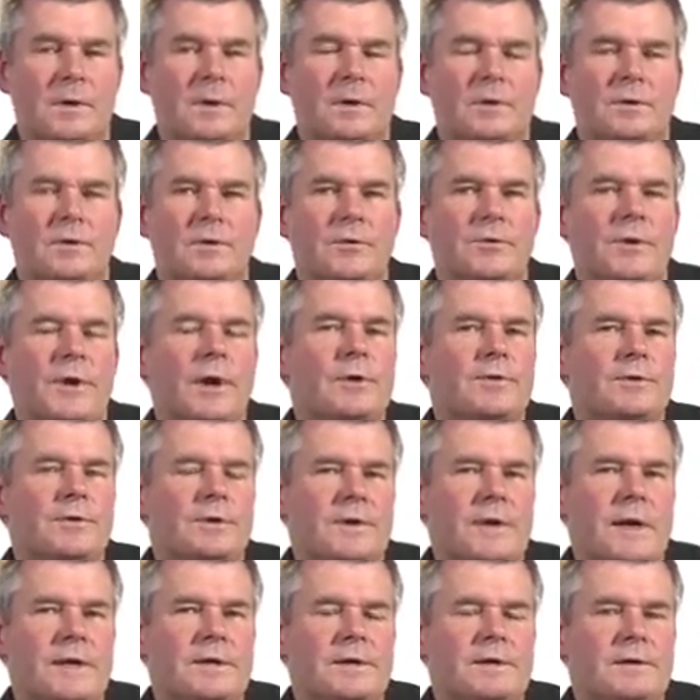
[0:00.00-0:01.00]
You'll note that
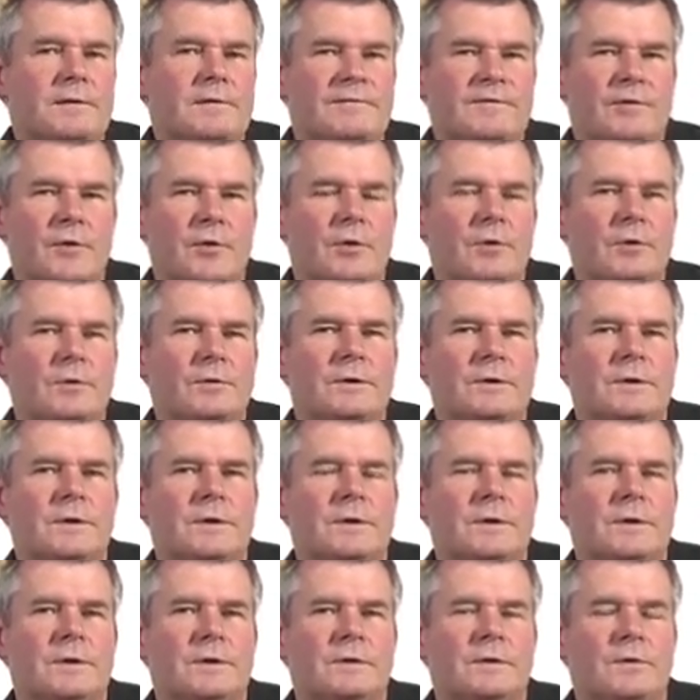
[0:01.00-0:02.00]
they didn't fall
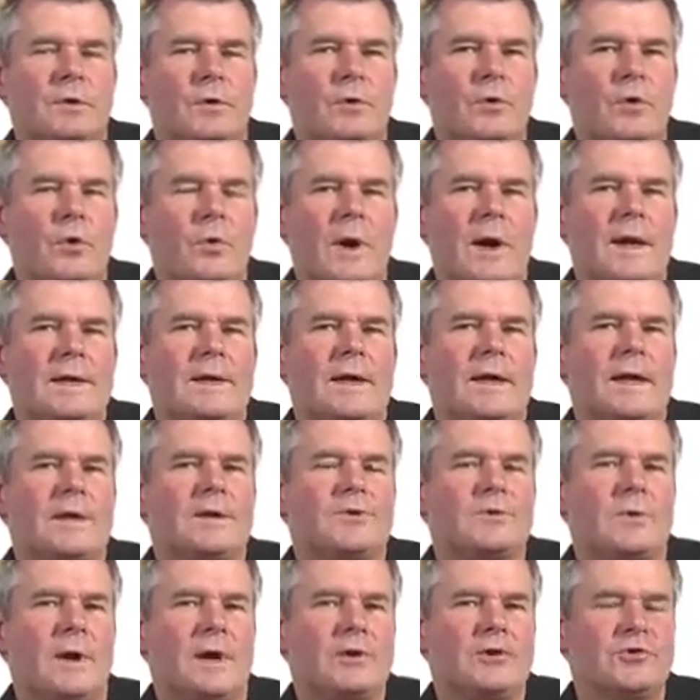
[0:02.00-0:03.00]
all the way down
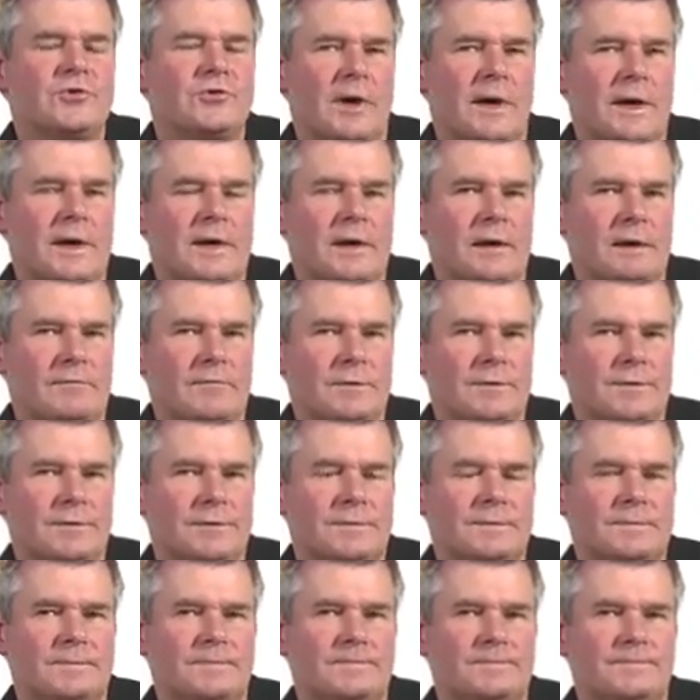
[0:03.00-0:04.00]
to untrained levels,
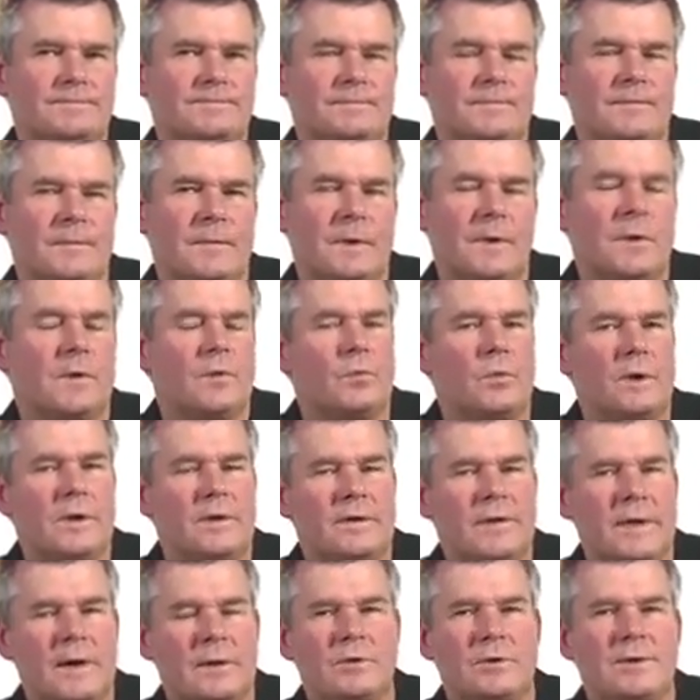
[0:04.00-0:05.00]
whether
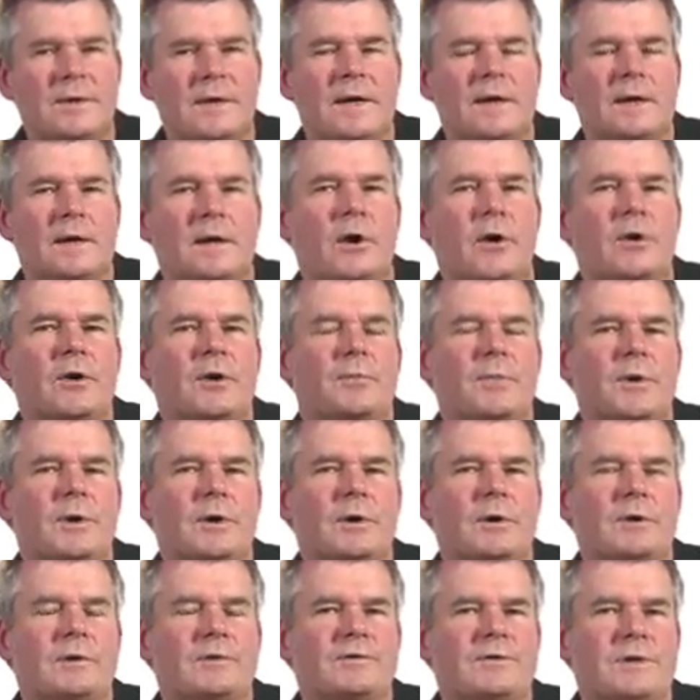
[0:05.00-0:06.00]
that would take a longer
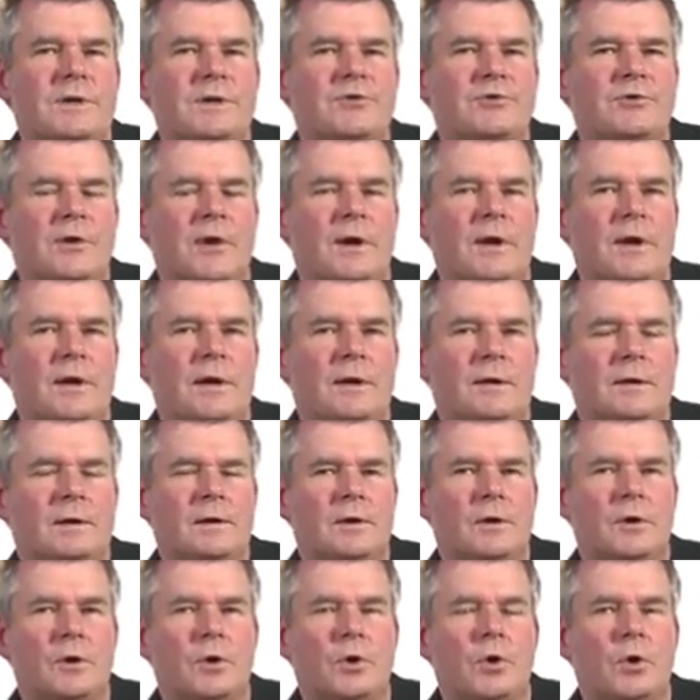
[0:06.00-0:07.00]
period of detraining
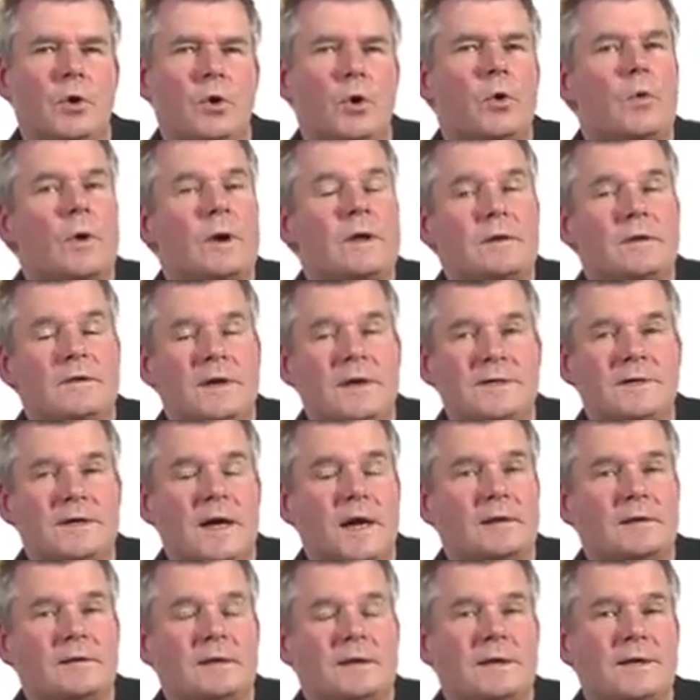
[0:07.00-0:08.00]
or whether these
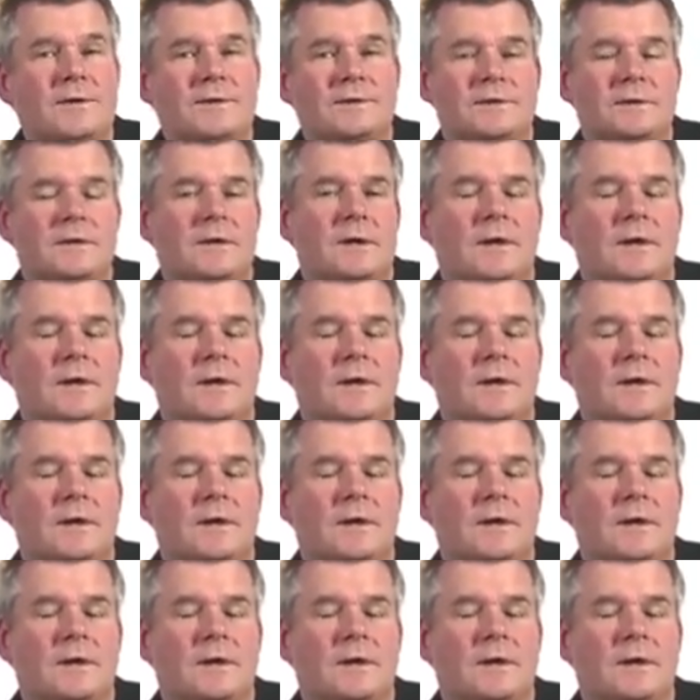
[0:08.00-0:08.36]
athletes